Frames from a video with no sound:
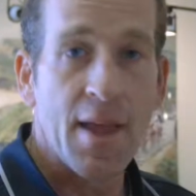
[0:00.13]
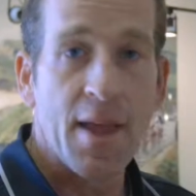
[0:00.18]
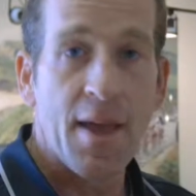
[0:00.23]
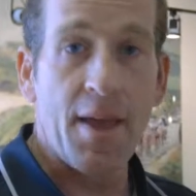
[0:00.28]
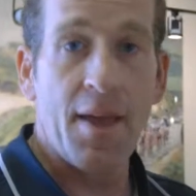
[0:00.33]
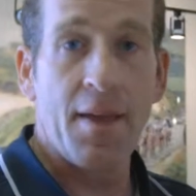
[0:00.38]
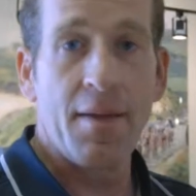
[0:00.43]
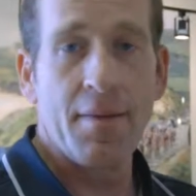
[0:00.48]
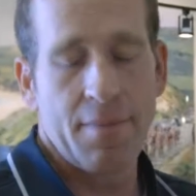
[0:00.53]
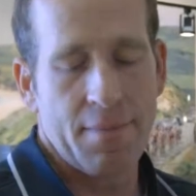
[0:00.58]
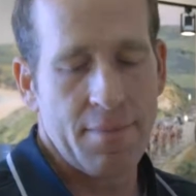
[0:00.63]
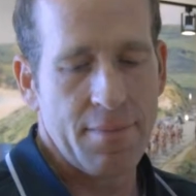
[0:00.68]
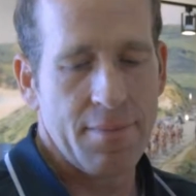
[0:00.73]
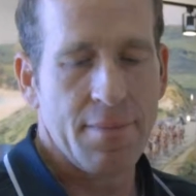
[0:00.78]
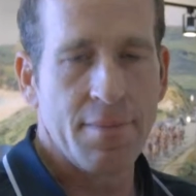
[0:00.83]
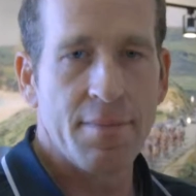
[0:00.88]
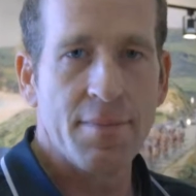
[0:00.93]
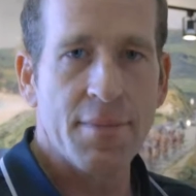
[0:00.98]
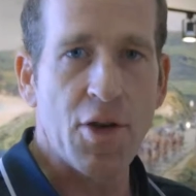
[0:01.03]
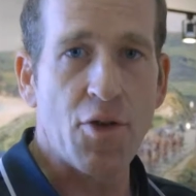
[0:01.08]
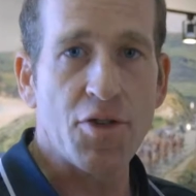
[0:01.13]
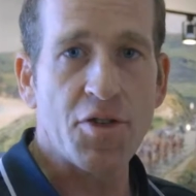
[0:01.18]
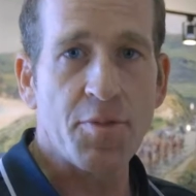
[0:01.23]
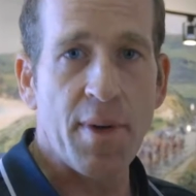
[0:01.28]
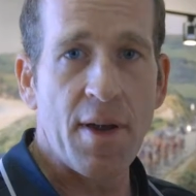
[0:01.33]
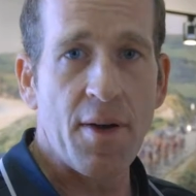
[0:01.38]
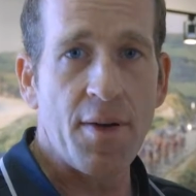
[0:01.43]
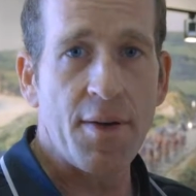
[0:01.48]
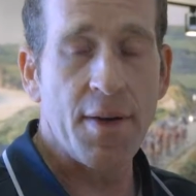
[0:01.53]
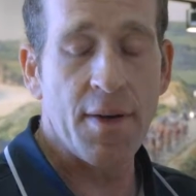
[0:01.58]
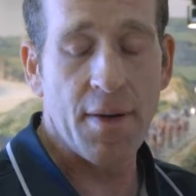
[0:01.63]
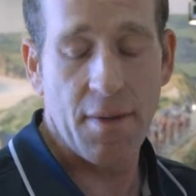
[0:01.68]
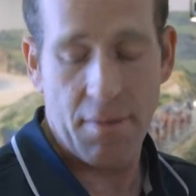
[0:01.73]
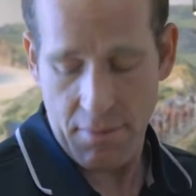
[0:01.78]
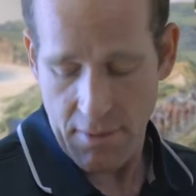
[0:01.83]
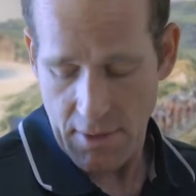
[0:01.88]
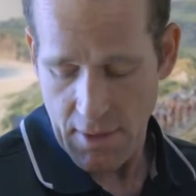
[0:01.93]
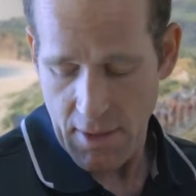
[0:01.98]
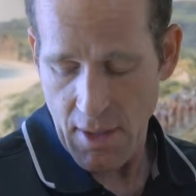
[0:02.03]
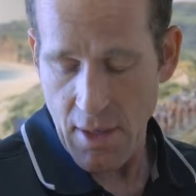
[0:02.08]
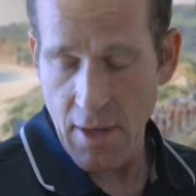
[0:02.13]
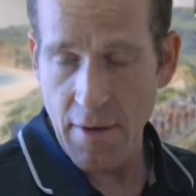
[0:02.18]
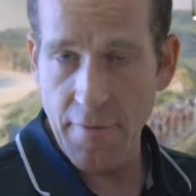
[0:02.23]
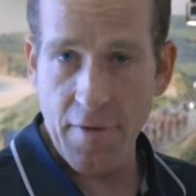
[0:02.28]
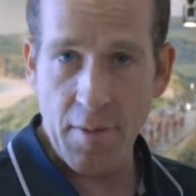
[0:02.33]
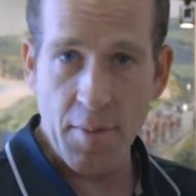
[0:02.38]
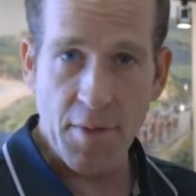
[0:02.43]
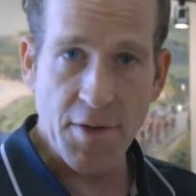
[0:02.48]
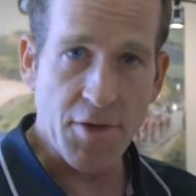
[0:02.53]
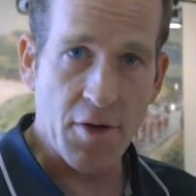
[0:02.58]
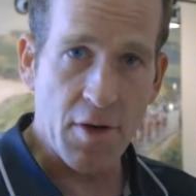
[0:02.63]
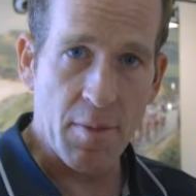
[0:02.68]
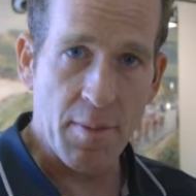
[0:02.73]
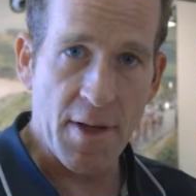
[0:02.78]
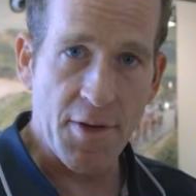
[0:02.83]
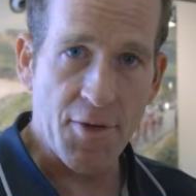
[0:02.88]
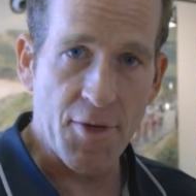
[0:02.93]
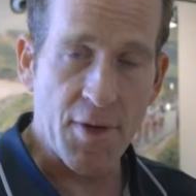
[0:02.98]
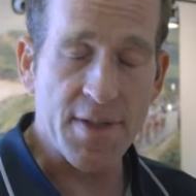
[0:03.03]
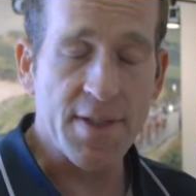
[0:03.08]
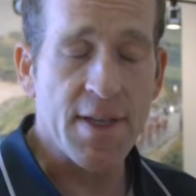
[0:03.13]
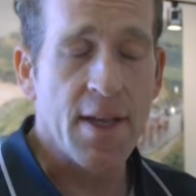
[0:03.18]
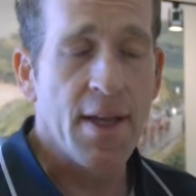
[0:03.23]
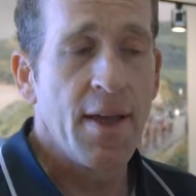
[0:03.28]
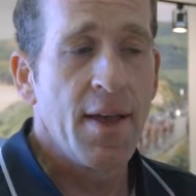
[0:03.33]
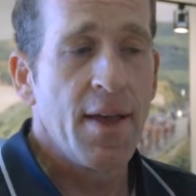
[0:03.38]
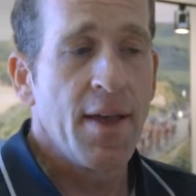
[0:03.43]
Hey, Coach Barrett here from Metrics.